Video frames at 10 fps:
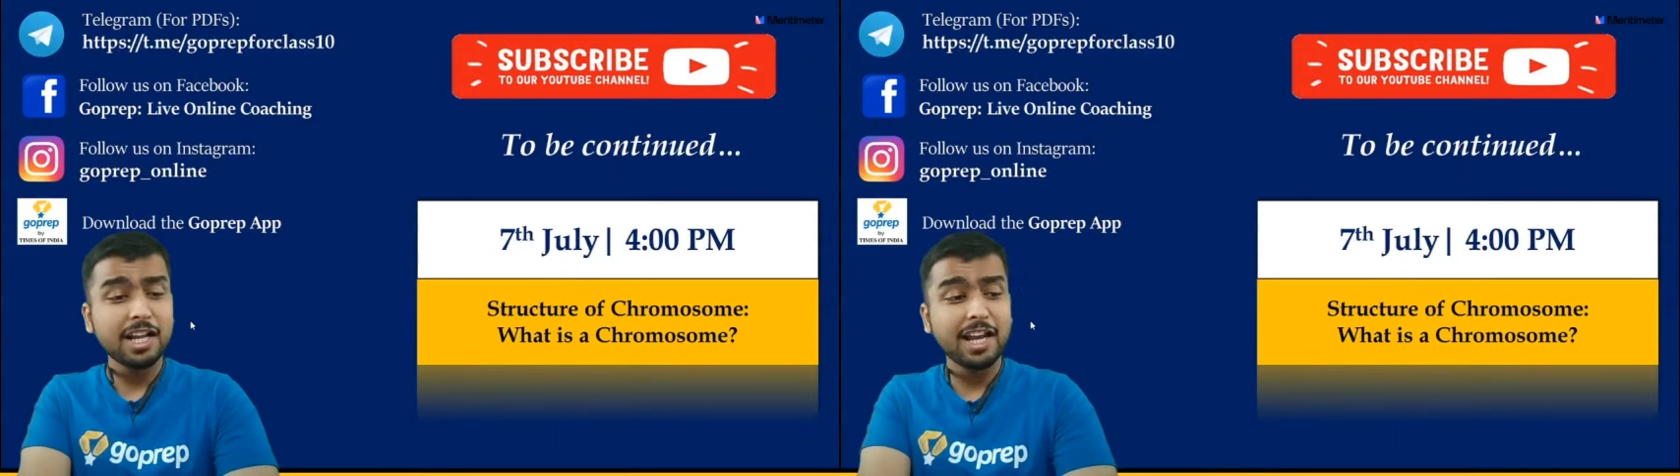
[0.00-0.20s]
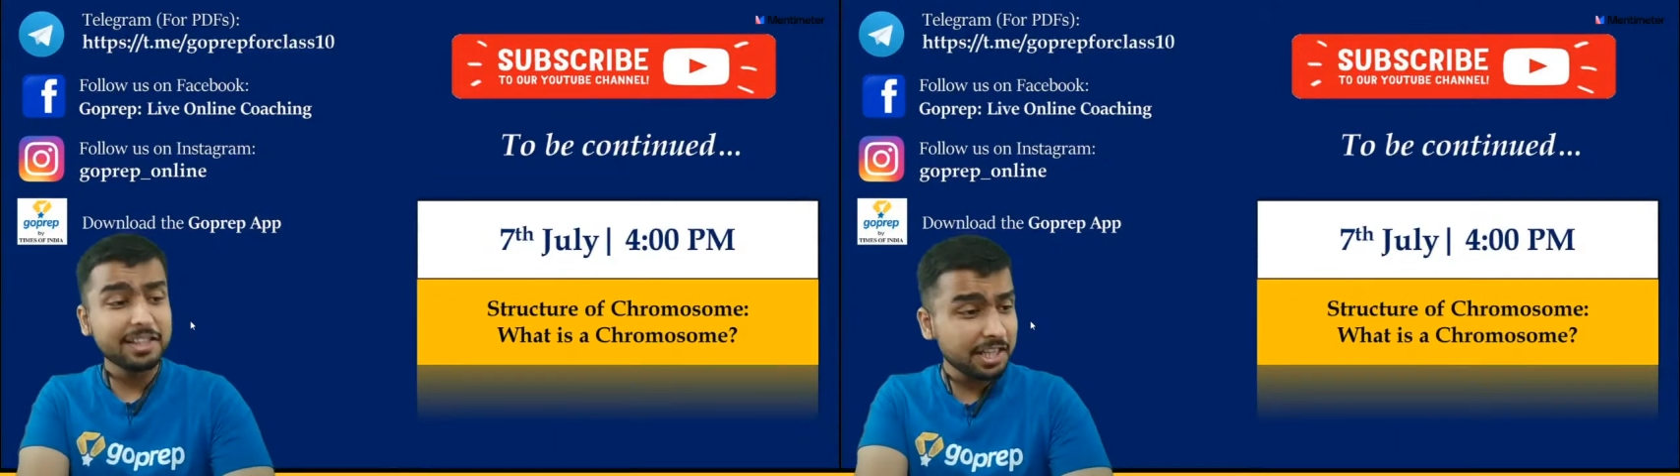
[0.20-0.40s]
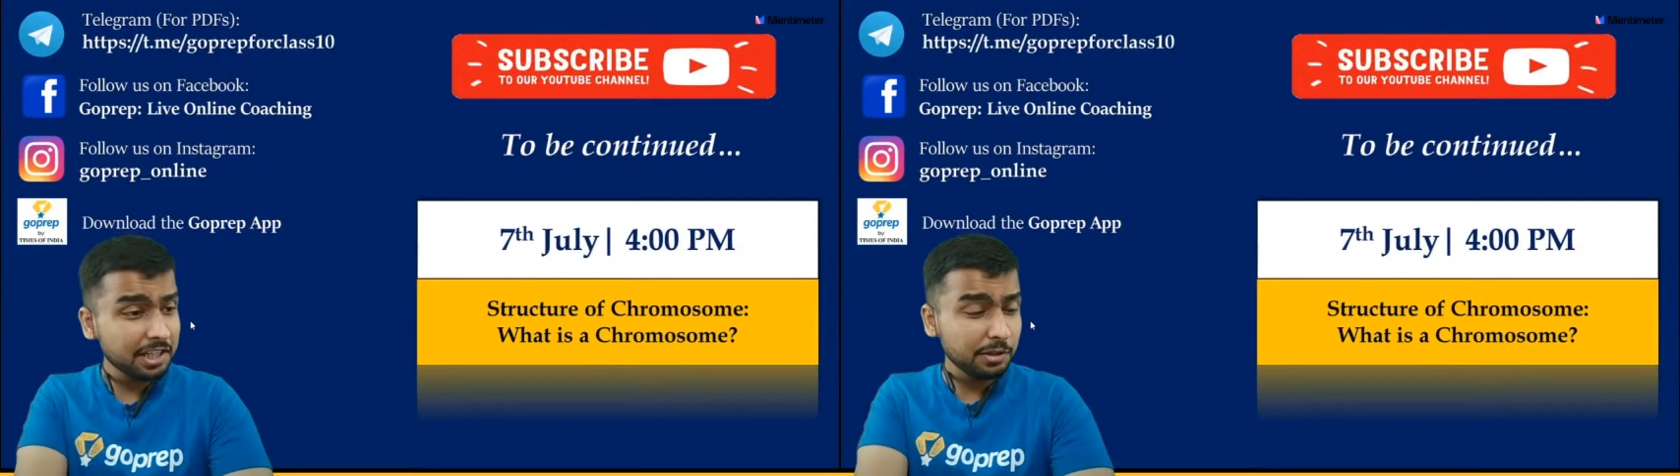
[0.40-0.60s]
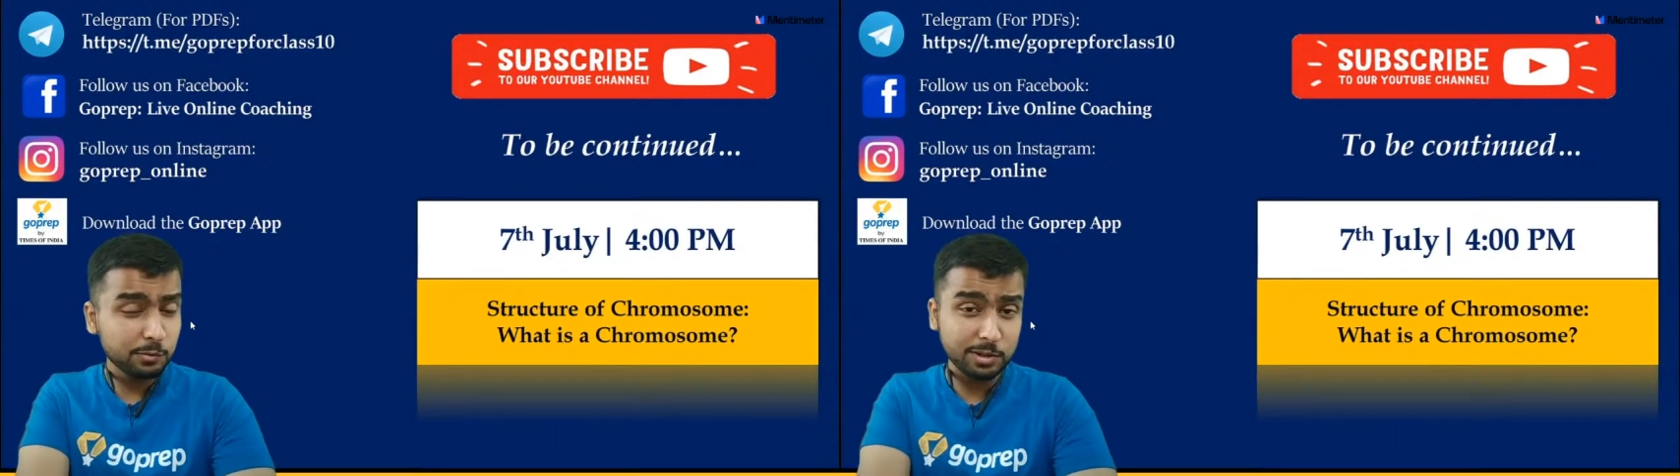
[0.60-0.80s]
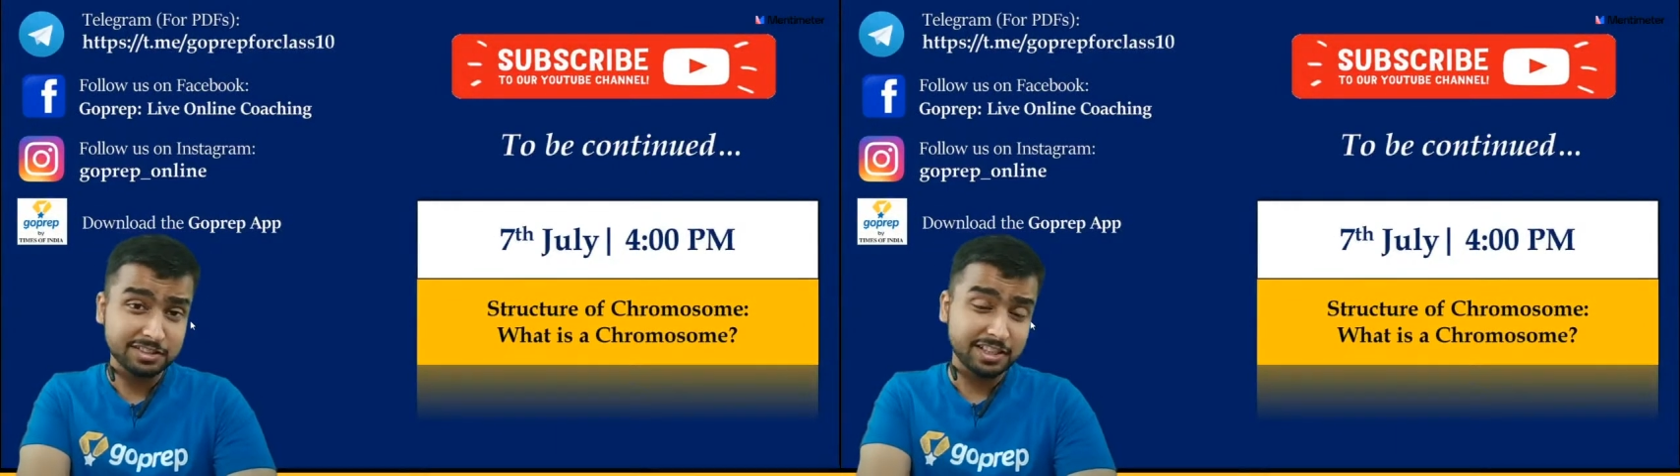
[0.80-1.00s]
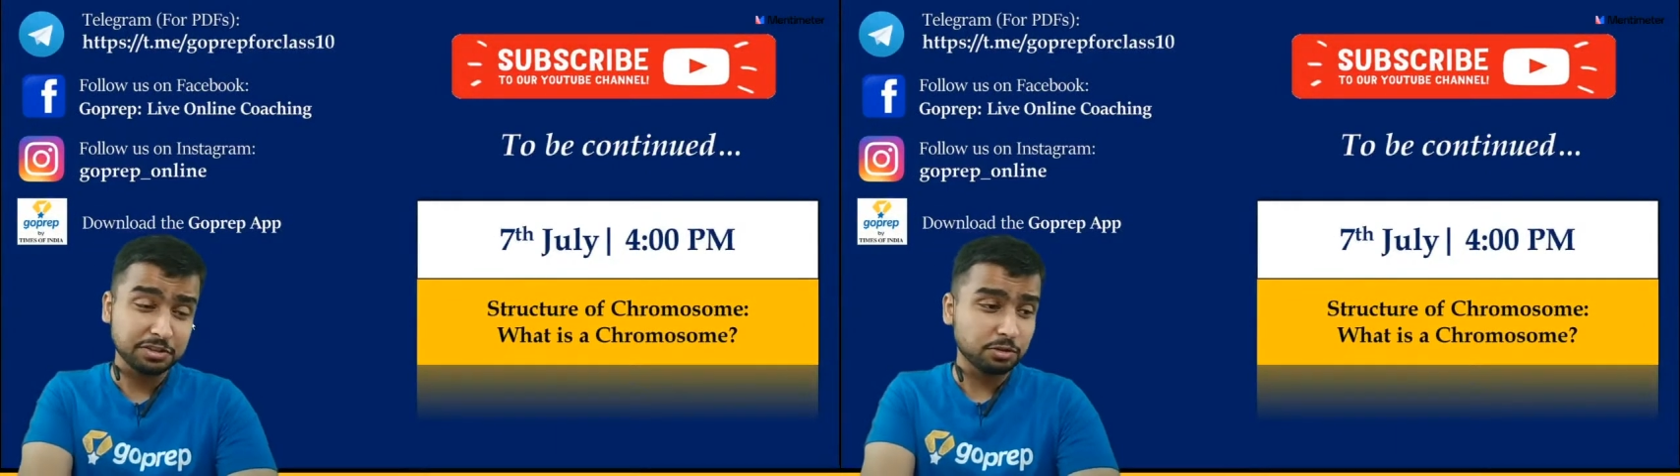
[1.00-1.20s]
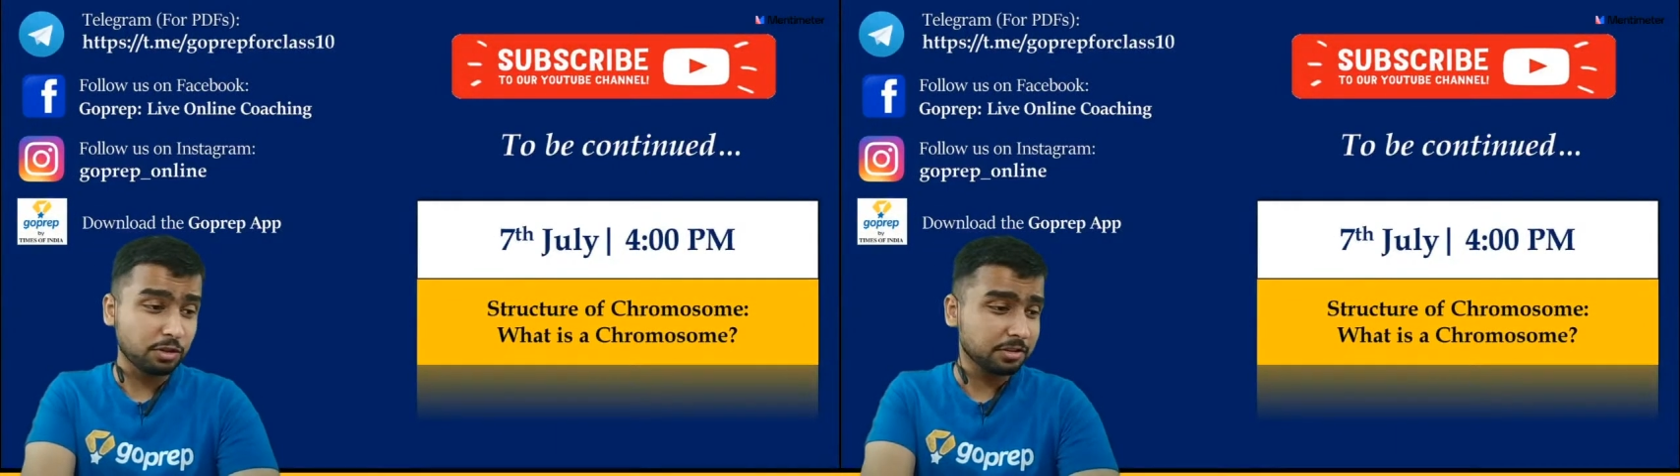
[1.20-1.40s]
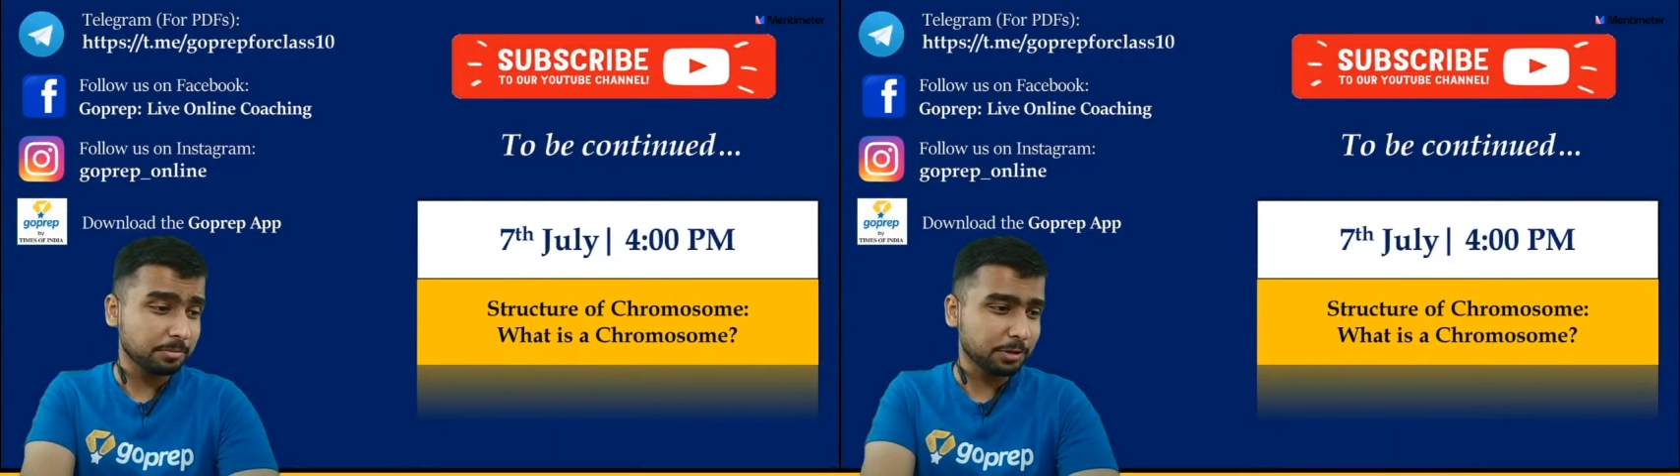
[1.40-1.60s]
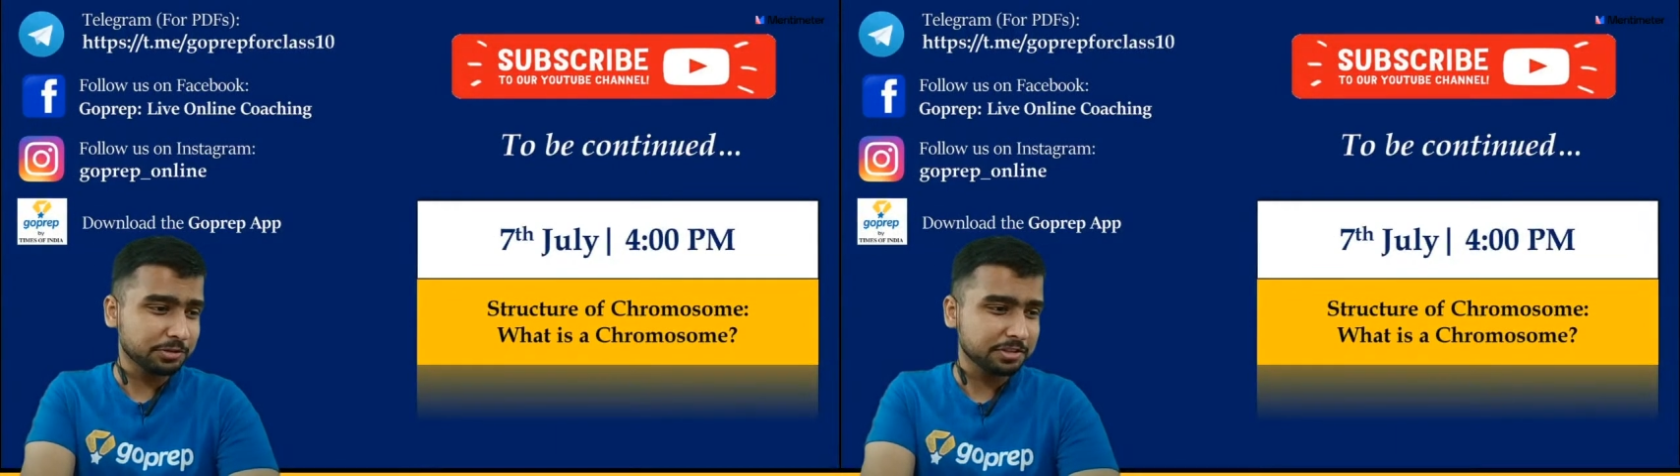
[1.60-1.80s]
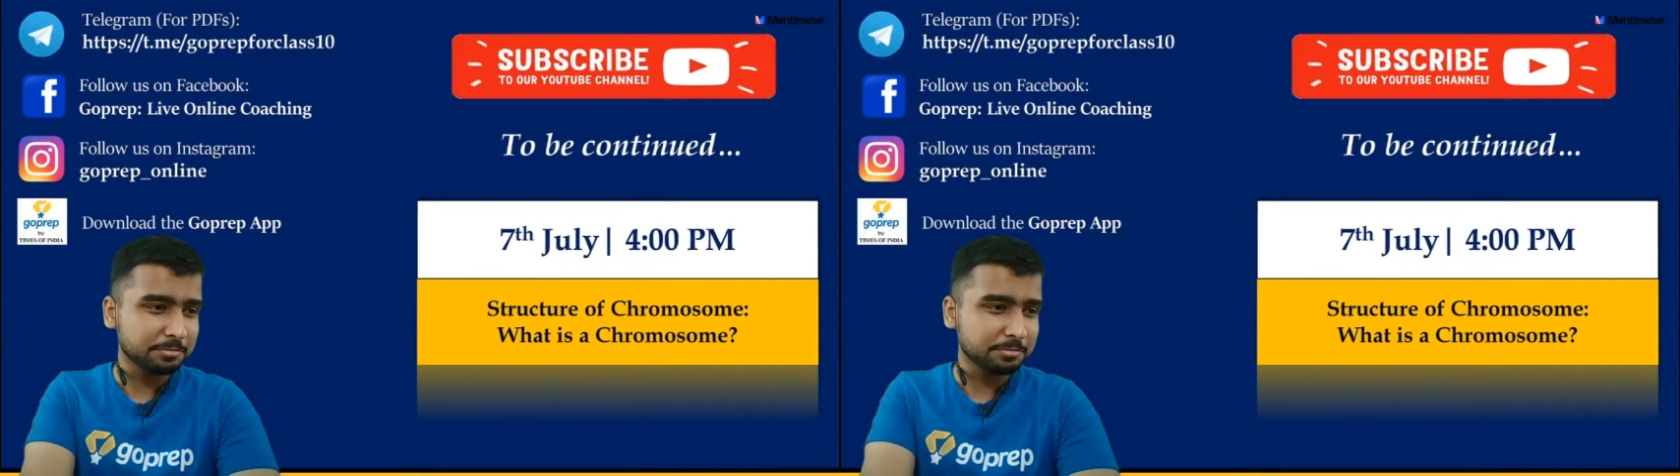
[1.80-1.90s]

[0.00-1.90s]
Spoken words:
and then we'll try to talk about it.